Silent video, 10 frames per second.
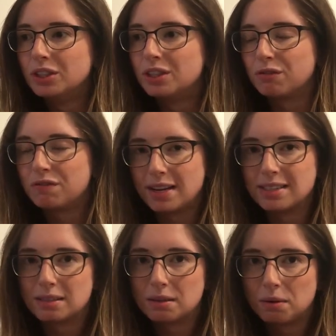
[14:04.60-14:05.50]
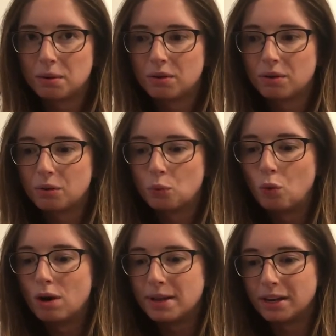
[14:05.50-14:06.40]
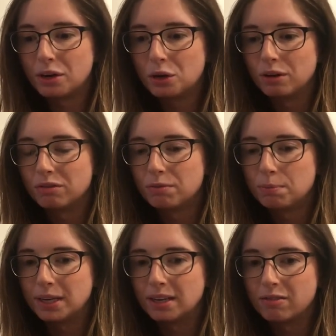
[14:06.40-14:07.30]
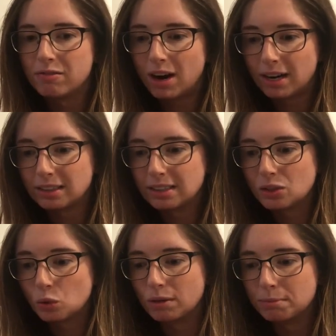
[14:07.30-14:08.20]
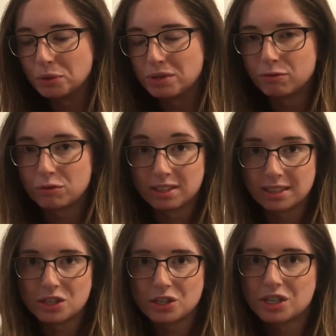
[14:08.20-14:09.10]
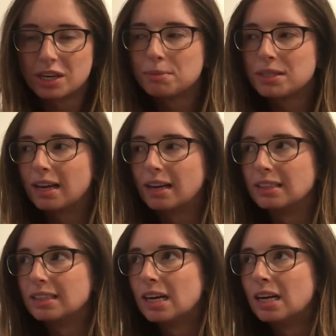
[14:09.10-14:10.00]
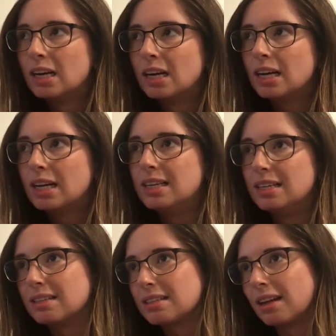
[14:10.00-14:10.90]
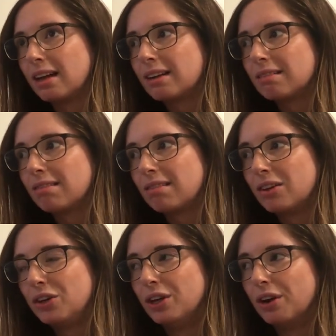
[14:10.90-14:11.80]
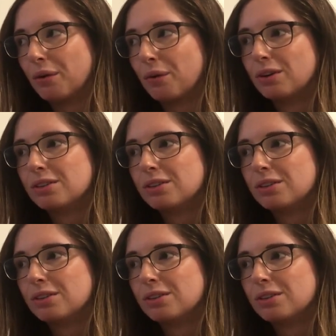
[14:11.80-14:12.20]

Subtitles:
defends women who have been in violent or abusive relationships. And he is, like, you know,